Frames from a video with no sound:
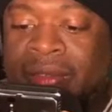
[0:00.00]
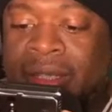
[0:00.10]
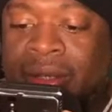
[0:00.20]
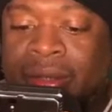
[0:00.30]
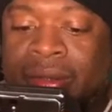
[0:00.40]

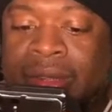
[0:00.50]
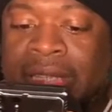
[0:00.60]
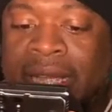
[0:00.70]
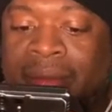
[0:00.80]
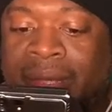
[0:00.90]
the whole
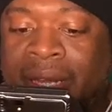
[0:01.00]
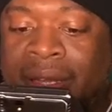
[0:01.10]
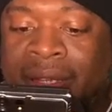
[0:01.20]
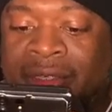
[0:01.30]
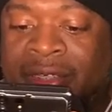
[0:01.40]
time there are
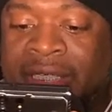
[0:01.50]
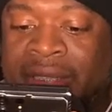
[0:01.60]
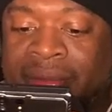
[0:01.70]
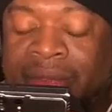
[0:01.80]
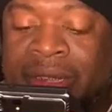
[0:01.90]
other
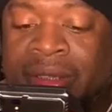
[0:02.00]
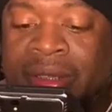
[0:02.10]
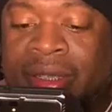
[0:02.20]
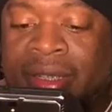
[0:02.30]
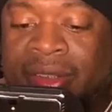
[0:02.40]
victims
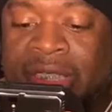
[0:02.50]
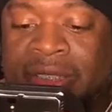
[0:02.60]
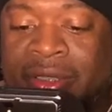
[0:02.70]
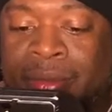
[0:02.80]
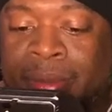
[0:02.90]
of
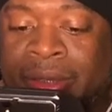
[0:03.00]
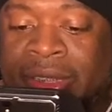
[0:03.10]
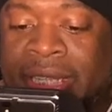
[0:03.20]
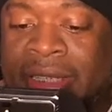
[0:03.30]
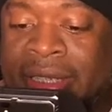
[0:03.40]
sexual abuse
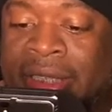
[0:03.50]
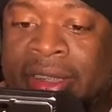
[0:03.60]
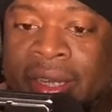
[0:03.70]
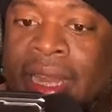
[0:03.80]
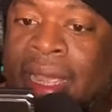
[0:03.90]
at
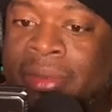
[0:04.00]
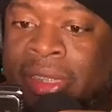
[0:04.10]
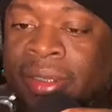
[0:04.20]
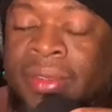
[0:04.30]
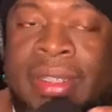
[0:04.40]
Daystar.
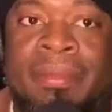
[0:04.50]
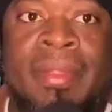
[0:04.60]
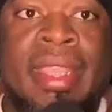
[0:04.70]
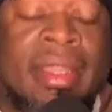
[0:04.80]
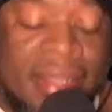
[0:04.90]
Absolutely.
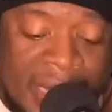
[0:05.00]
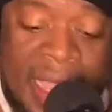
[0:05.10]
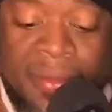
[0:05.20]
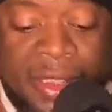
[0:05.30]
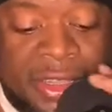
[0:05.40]

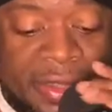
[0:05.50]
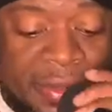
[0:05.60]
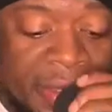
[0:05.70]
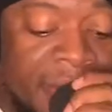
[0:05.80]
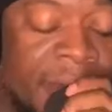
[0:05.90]
Now I want
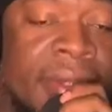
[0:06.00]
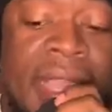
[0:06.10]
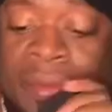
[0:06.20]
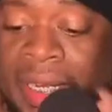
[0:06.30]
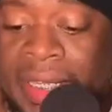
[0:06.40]

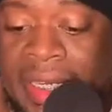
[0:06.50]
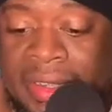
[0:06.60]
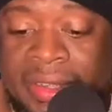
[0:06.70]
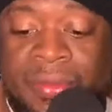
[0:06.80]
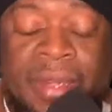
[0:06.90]
to get
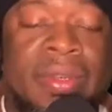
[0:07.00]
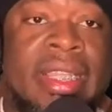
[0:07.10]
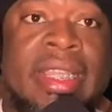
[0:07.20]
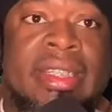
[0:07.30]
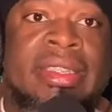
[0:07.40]
into what
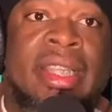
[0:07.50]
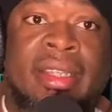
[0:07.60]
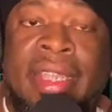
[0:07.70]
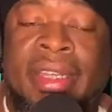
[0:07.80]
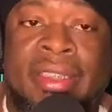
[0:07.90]
really hit this
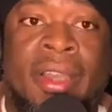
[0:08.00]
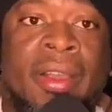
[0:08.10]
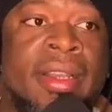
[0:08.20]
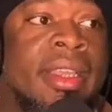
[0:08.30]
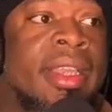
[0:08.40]
young lady's
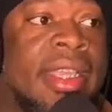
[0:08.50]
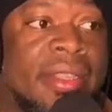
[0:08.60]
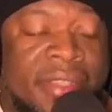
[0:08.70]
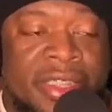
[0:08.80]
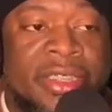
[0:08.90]
heart,
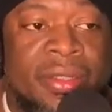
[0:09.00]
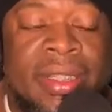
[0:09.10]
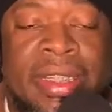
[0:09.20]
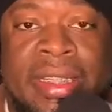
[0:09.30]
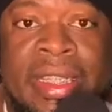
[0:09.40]
if this
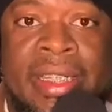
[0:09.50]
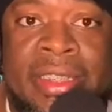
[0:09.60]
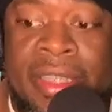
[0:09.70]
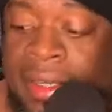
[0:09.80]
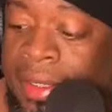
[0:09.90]
truly indeed
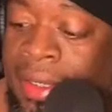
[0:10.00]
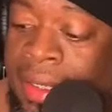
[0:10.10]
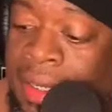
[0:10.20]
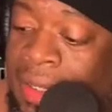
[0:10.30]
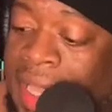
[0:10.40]
is her.
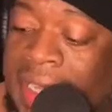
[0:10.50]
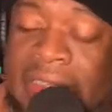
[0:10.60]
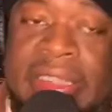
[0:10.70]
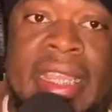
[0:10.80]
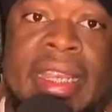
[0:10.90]
Like I
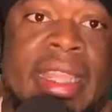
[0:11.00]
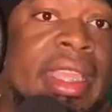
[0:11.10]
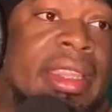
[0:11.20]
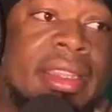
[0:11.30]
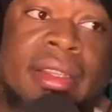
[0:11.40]
said,
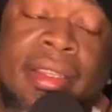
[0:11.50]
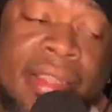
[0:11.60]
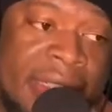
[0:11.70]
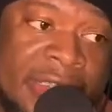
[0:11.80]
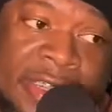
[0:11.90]
either
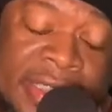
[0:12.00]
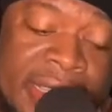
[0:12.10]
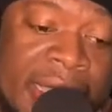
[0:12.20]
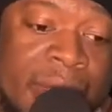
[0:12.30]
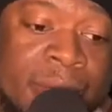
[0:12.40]
this is
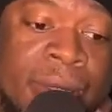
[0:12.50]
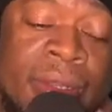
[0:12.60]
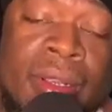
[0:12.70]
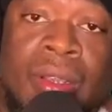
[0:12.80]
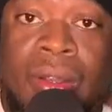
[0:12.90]
them
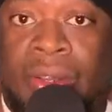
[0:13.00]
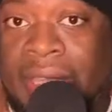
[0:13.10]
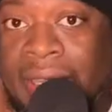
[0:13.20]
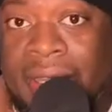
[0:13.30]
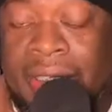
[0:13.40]
or
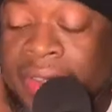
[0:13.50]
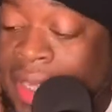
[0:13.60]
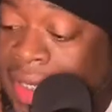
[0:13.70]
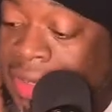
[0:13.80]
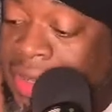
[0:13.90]
their
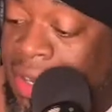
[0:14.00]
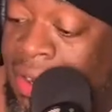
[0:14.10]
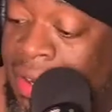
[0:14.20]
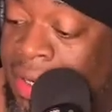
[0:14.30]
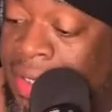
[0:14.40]
electronics
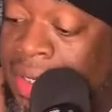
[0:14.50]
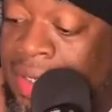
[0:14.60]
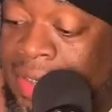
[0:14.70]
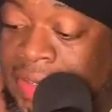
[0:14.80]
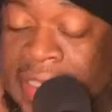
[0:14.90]
are
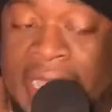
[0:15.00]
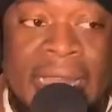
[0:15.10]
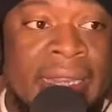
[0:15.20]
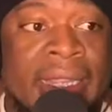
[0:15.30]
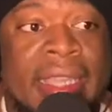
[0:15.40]
under
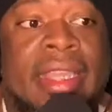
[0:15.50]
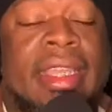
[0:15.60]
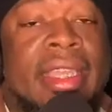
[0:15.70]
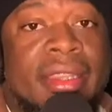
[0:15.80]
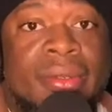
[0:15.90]
attack. And
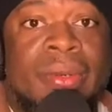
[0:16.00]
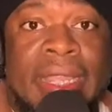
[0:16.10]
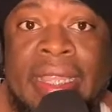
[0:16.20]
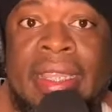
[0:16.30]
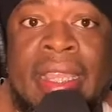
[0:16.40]
either
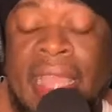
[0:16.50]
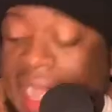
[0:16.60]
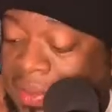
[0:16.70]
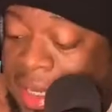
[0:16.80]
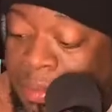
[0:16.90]
way,
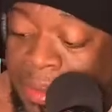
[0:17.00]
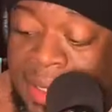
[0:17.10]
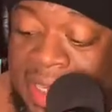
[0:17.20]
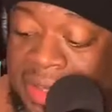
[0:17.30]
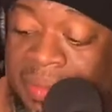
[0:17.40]
I'm going to point
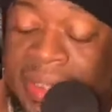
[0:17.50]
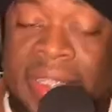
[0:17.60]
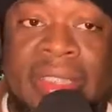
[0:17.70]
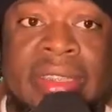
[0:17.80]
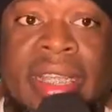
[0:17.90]
out some
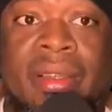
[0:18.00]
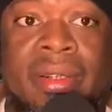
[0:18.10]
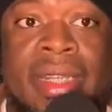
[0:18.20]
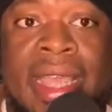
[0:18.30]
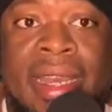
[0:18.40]
things
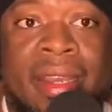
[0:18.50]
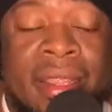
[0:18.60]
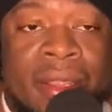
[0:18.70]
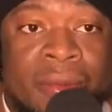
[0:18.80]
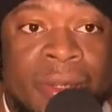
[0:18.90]
that
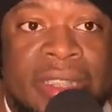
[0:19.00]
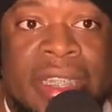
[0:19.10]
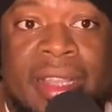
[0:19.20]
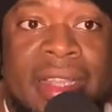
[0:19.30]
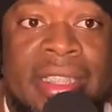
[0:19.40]
would
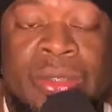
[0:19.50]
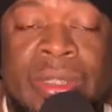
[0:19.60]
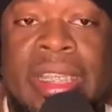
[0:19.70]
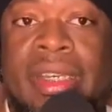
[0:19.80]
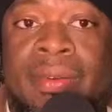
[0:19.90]
tell us we
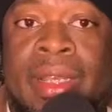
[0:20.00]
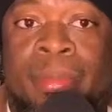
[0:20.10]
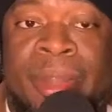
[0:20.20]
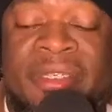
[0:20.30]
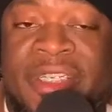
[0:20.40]
need to really
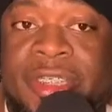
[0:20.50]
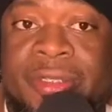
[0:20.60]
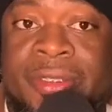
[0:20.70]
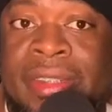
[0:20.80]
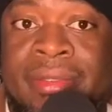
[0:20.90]
pray for
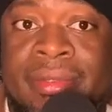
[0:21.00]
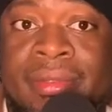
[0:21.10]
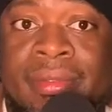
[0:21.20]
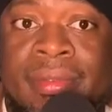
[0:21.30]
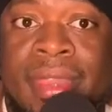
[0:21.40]
Suzy.
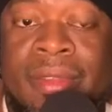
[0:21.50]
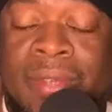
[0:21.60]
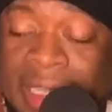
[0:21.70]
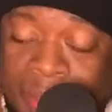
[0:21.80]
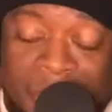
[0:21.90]
We
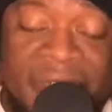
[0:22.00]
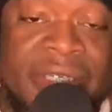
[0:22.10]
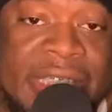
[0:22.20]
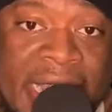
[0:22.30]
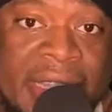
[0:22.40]
need to pray for
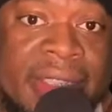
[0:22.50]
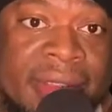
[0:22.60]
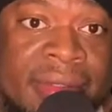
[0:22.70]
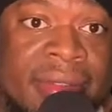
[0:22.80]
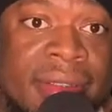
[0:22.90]

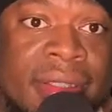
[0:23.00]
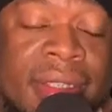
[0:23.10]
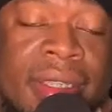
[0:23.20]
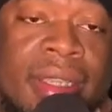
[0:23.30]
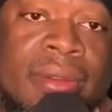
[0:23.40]
Jonathan.
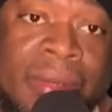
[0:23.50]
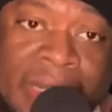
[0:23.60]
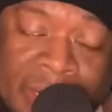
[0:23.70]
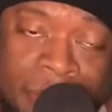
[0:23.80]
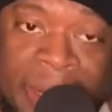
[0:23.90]
We
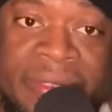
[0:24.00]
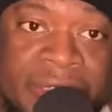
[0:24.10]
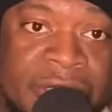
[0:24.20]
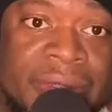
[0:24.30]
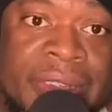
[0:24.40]
need to pray for
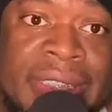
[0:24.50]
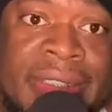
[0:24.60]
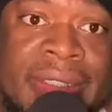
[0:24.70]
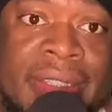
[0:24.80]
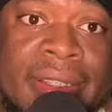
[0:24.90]
Suzy.
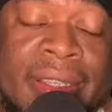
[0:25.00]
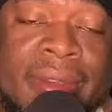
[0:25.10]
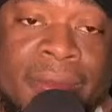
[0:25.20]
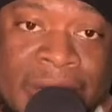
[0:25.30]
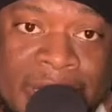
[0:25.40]

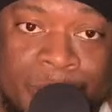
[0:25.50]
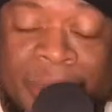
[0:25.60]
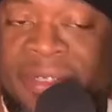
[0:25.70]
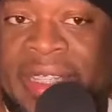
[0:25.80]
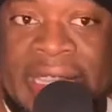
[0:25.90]
We need to
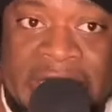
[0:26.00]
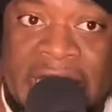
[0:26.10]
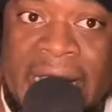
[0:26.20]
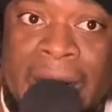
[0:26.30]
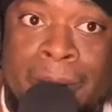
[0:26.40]
pray for that
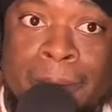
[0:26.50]
child.